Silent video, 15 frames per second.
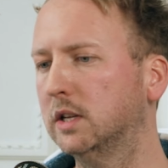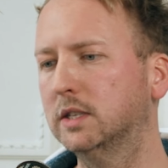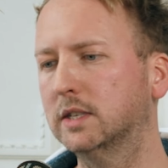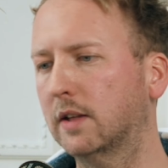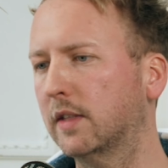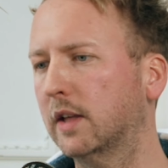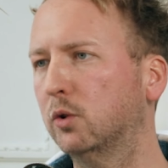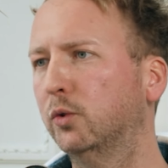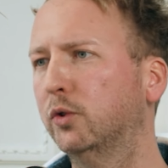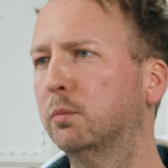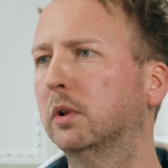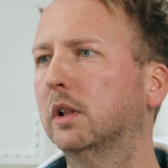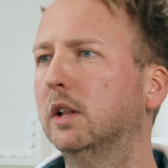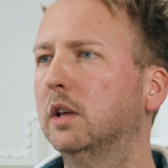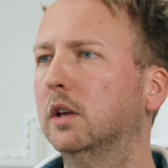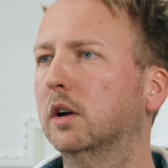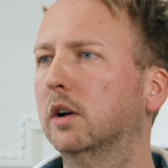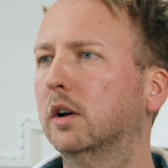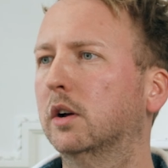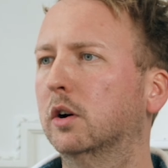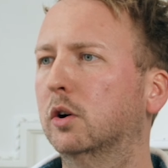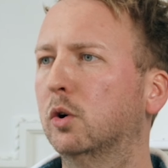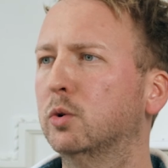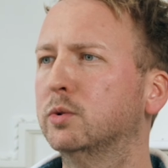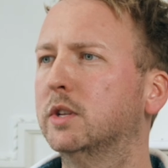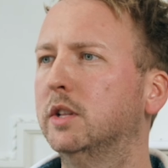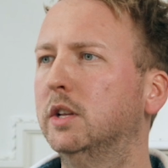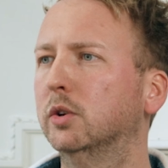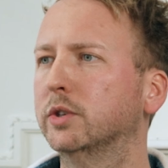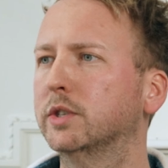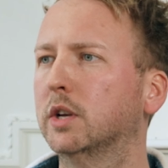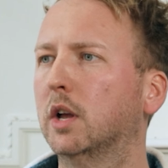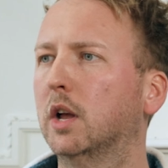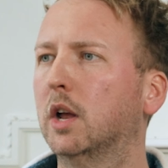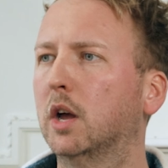leads and then ultimately close the deals.